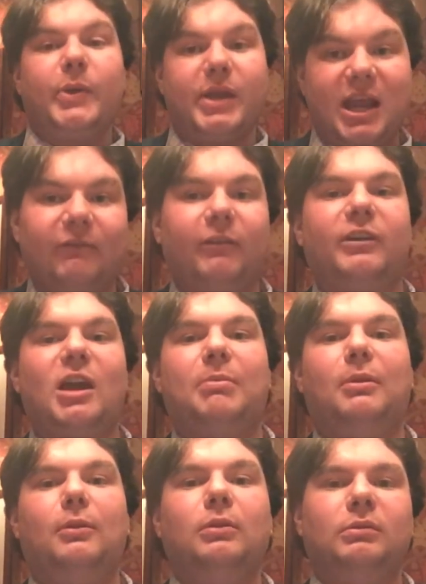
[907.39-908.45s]
You can have a
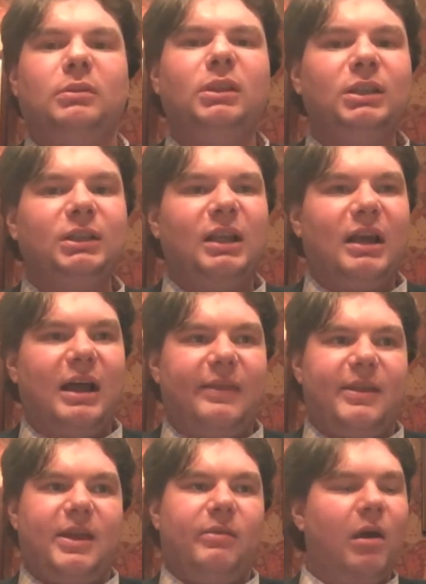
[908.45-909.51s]
couple
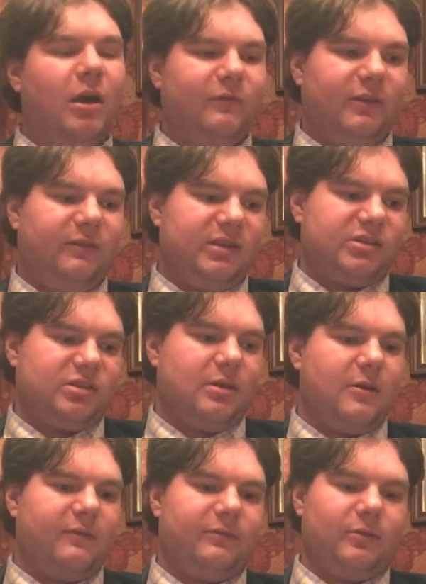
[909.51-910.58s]
and then hopefully finish it
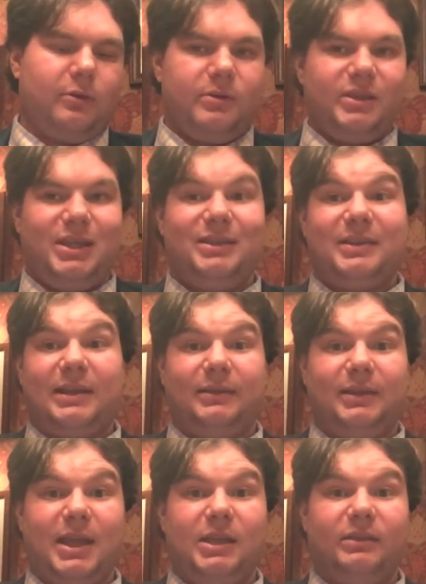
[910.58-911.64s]
off on the
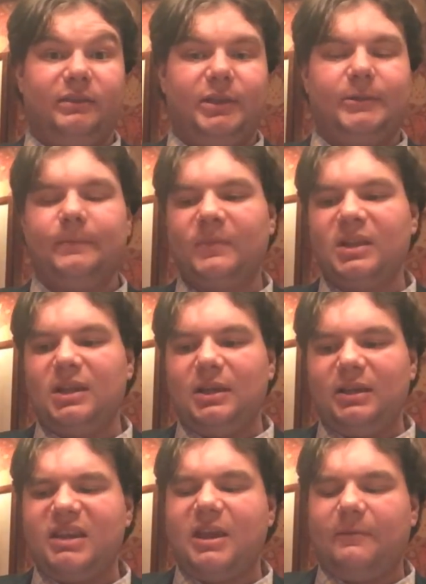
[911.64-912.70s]
Saturday. So,
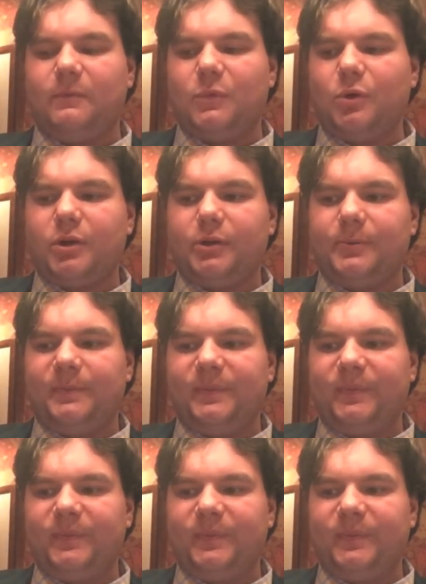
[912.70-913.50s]
yeah, all good.